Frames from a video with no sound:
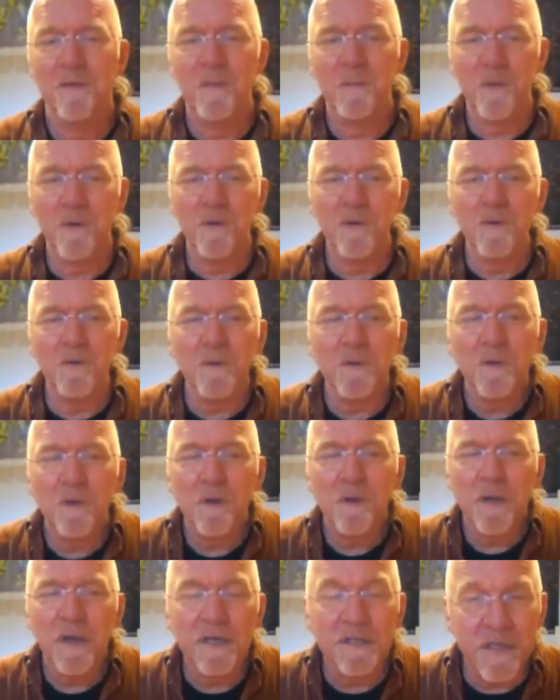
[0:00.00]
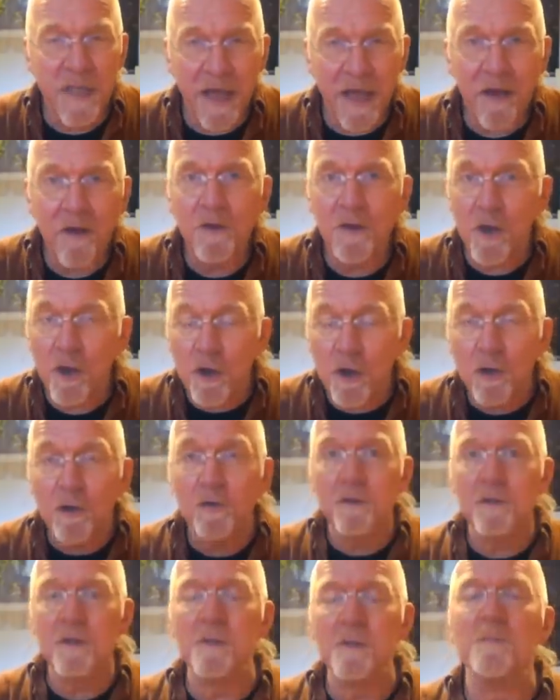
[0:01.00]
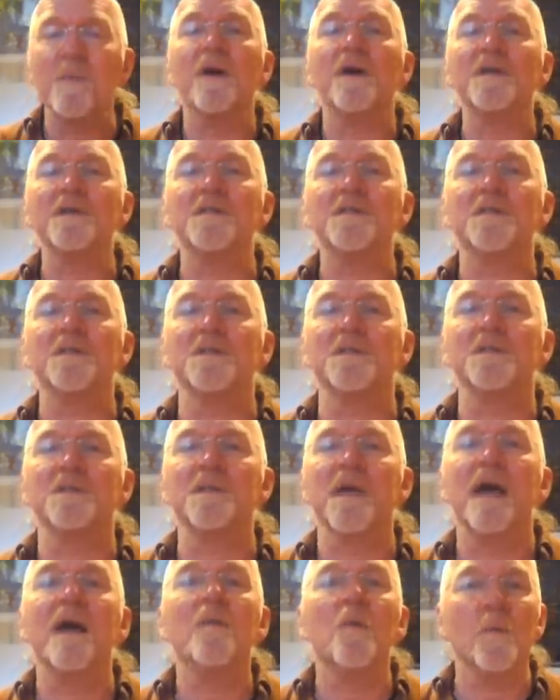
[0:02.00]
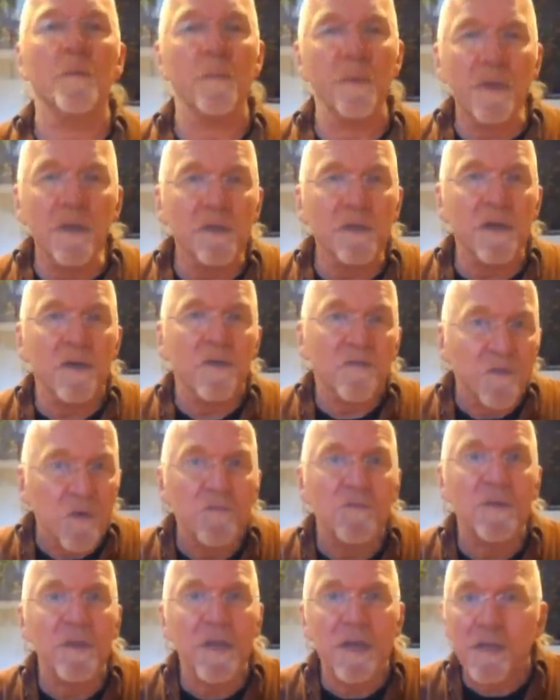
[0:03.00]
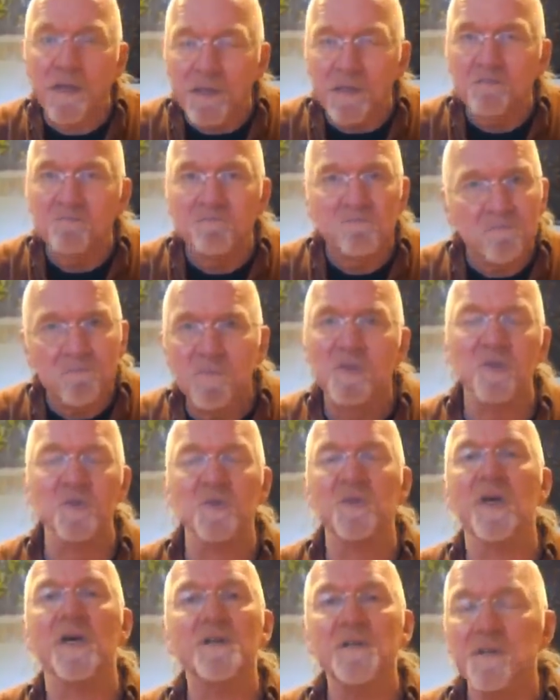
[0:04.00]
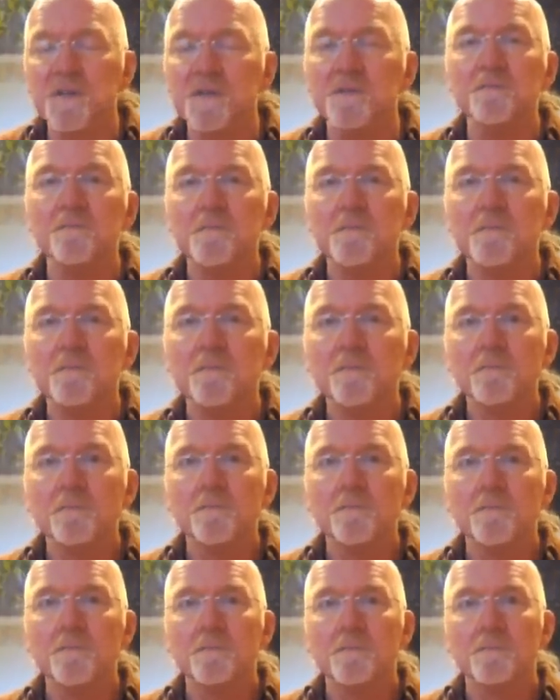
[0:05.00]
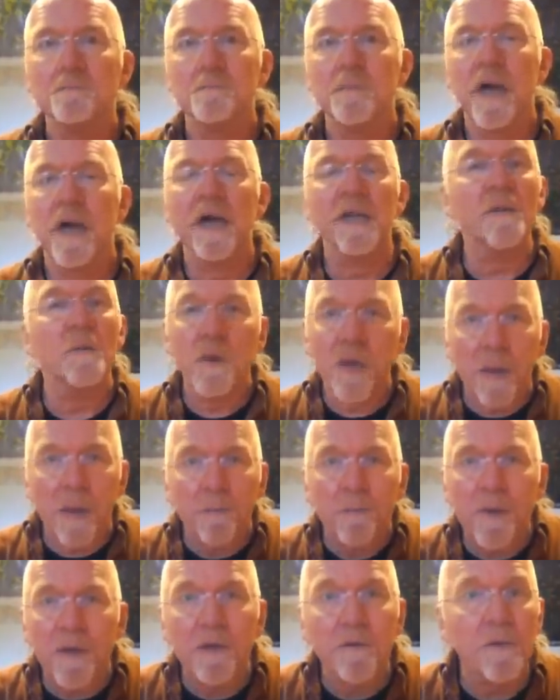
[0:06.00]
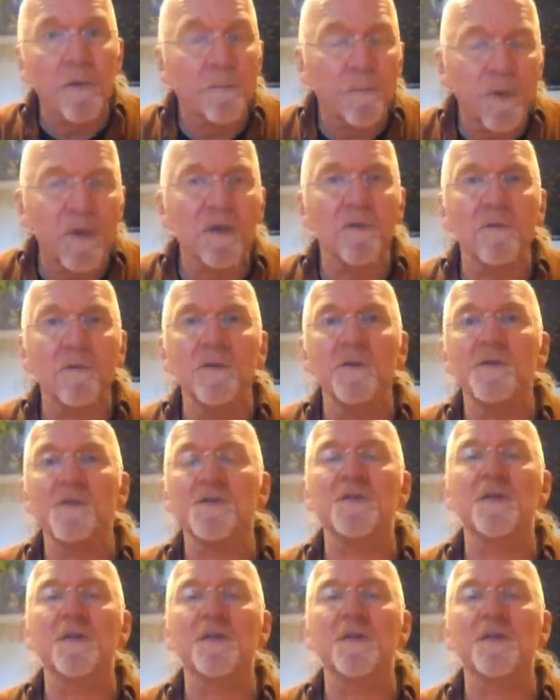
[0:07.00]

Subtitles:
The Moon is now in early Pisces and will be there for the next 2 days. And it will get bigger and bigger in the